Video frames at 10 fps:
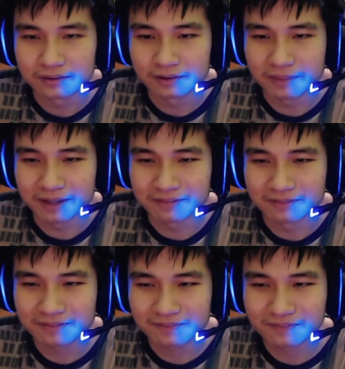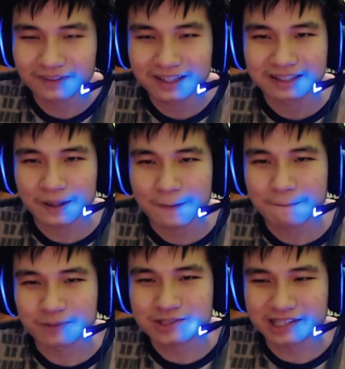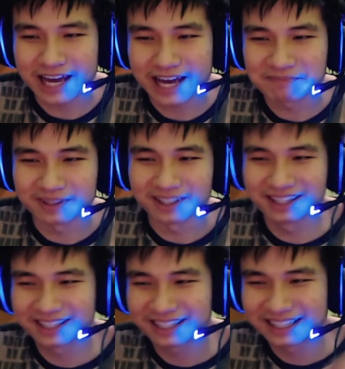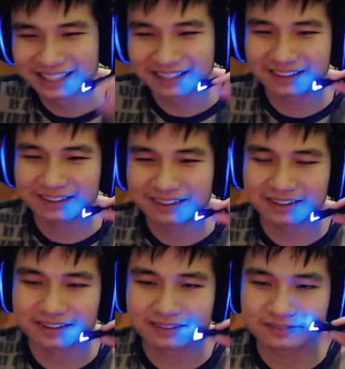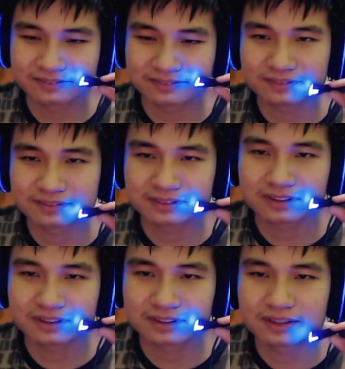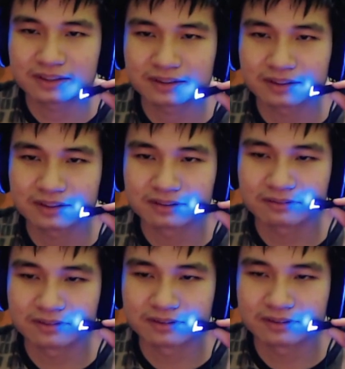Oh, you man. Nice eyes, what's gonna happen? Very sweet. So, can you be my girlfriend?